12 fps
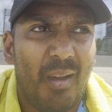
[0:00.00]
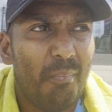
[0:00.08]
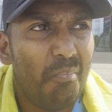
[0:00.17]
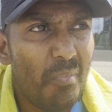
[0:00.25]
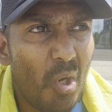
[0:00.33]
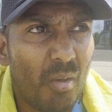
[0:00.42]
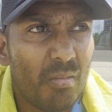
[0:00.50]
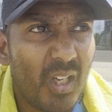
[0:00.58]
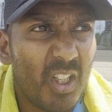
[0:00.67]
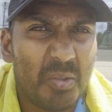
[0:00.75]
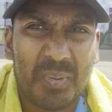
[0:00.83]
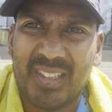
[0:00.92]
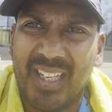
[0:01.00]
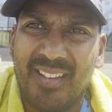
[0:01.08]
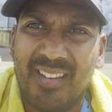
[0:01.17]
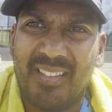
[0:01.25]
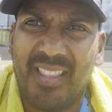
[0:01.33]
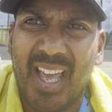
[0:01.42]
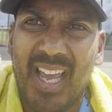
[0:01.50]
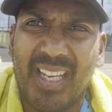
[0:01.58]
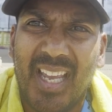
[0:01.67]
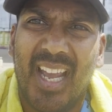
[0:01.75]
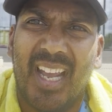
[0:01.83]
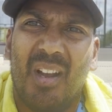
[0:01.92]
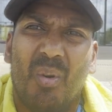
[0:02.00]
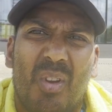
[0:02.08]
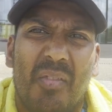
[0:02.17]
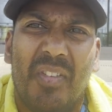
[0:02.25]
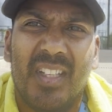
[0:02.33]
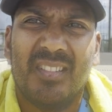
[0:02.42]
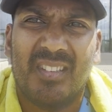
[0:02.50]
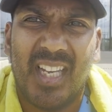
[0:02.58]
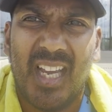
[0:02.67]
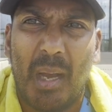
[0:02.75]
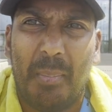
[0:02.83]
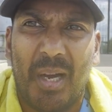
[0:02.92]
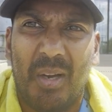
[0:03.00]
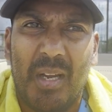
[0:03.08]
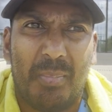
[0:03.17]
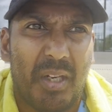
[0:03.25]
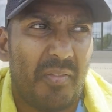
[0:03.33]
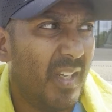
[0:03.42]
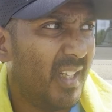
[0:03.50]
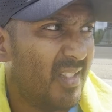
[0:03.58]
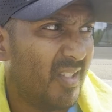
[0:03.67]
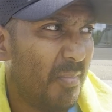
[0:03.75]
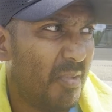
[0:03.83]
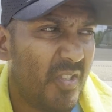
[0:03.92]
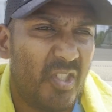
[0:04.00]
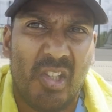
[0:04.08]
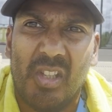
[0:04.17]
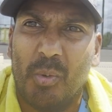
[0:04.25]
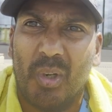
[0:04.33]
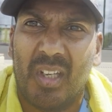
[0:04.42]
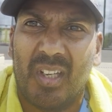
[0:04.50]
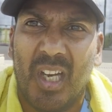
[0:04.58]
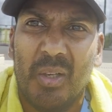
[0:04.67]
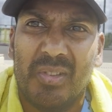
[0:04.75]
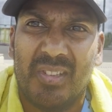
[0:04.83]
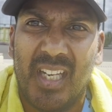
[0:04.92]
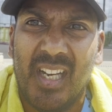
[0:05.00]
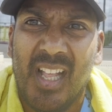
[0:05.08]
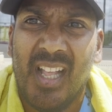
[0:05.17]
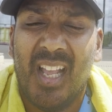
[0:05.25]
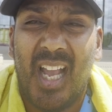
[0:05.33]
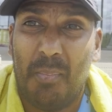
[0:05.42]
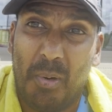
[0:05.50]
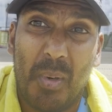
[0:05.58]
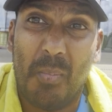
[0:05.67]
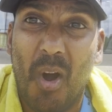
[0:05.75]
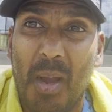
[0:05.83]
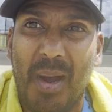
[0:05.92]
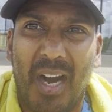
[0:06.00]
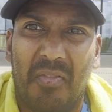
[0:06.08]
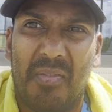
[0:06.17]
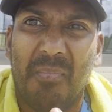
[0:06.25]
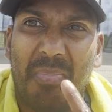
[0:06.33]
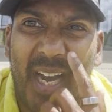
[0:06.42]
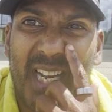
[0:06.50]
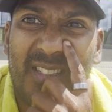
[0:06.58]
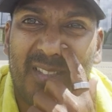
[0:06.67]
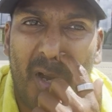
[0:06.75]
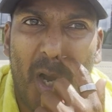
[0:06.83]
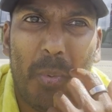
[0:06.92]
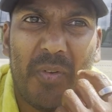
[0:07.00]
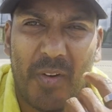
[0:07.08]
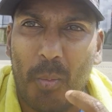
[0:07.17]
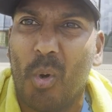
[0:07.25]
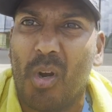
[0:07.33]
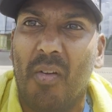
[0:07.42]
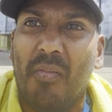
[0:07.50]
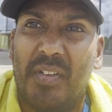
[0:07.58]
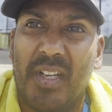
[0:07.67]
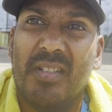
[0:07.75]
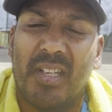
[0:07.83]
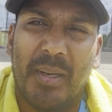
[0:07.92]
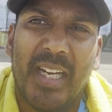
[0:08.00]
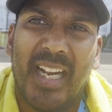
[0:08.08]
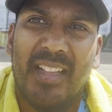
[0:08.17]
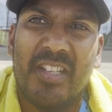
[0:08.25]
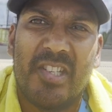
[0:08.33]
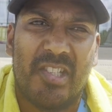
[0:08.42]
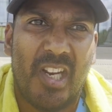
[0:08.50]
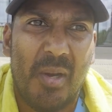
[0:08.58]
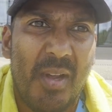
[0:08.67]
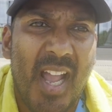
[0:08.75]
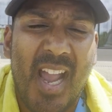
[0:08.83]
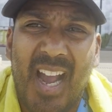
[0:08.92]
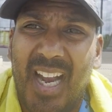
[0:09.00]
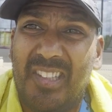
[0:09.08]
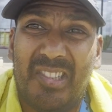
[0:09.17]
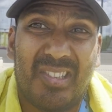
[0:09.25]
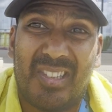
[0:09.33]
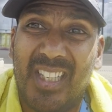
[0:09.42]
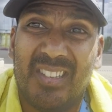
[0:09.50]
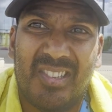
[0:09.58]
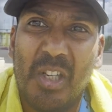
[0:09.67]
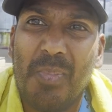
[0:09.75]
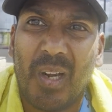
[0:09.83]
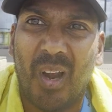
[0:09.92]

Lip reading: Not 100% there yet or convinced yet about it, but I think in terms of a shoe that you want to coast in at probably my marathon pace, I would feel more confident doing it in this shoe. It's super